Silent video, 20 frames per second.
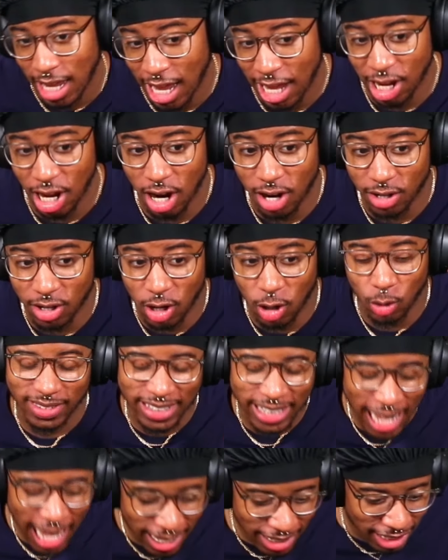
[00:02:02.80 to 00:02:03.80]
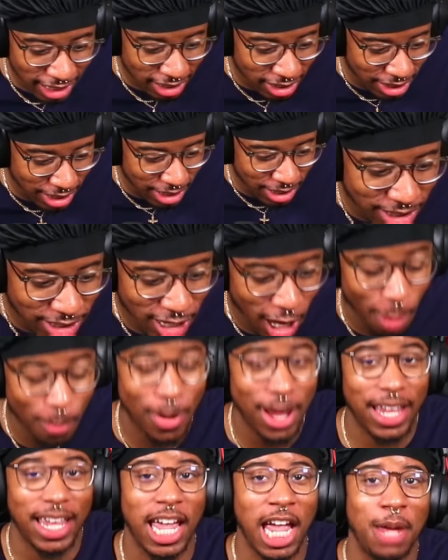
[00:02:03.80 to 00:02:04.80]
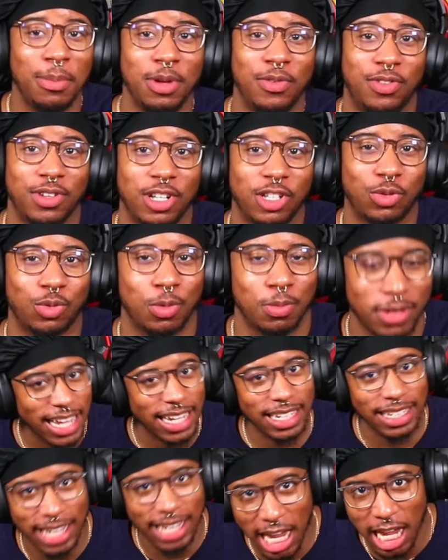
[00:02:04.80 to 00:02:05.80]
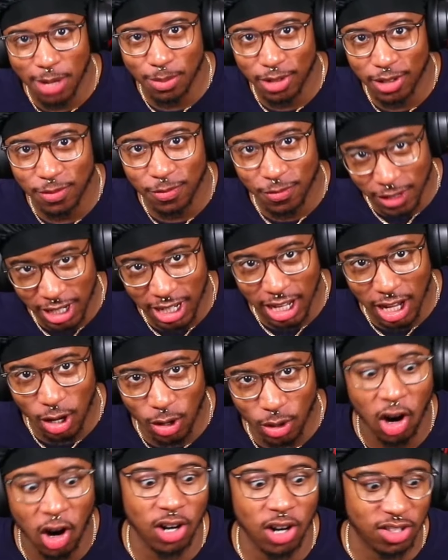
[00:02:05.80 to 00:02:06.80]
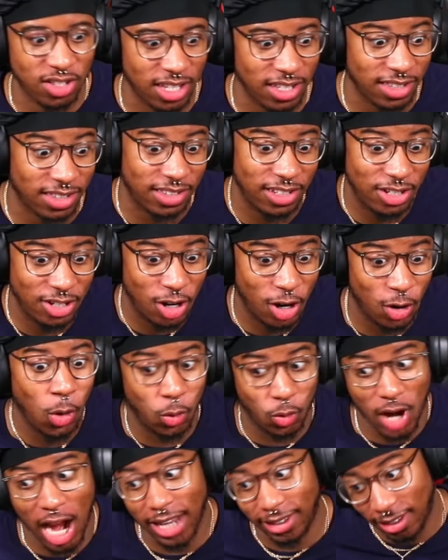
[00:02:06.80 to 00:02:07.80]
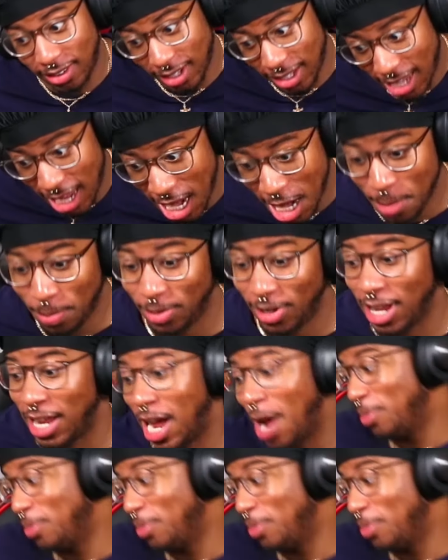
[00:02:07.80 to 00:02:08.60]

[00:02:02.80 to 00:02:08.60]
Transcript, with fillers: And y'all know, technically, y'all might hate me for this one, but gaming videos are just, you know, reacting to gameplay.